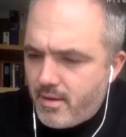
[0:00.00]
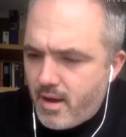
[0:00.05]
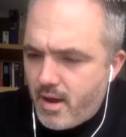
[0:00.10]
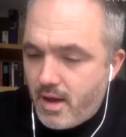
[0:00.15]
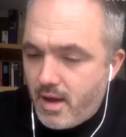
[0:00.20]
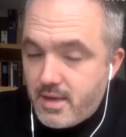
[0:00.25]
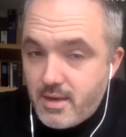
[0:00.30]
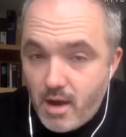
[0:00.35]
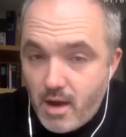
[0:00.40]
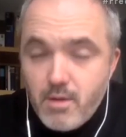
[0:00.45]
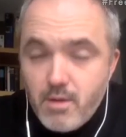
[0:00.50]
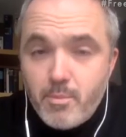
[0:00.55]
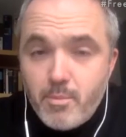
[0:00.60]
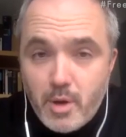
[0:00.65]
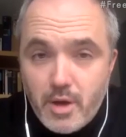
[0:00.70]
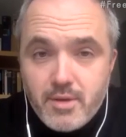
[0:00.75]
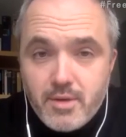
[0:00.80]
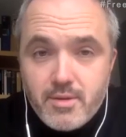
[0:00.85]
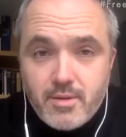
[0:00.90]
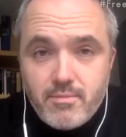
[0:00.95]
a young
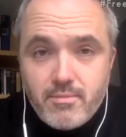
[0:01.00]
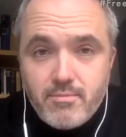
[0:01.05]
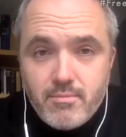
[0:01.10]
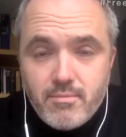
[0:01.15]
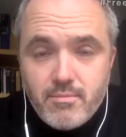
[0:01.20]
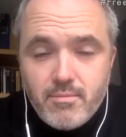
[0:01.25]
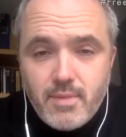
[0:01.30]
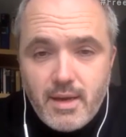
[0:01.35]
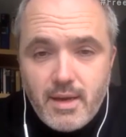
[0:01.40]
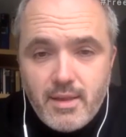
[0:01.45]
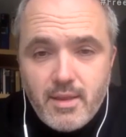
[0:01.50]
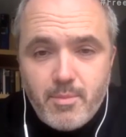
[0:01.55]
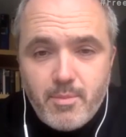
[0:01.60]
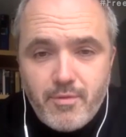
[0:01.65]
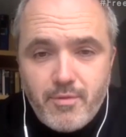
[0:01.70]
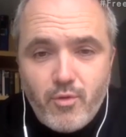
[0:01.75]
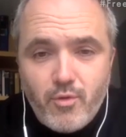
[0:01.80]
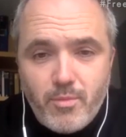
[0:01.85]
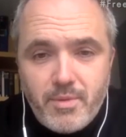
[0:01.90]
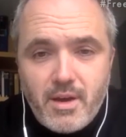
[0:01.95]
person in the
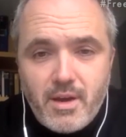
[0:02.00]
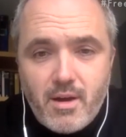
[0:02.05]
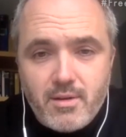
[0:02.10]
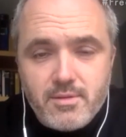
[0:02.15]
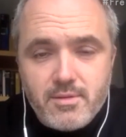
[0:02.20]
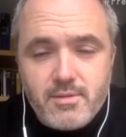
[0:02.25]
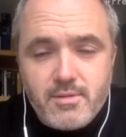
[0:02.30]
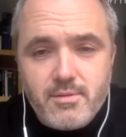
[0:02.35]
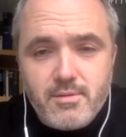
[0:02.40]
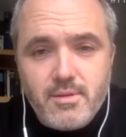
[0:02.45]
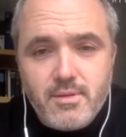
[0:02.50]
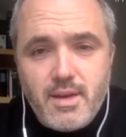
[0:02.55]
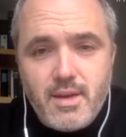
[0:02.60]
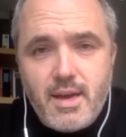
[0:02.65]
performing arts.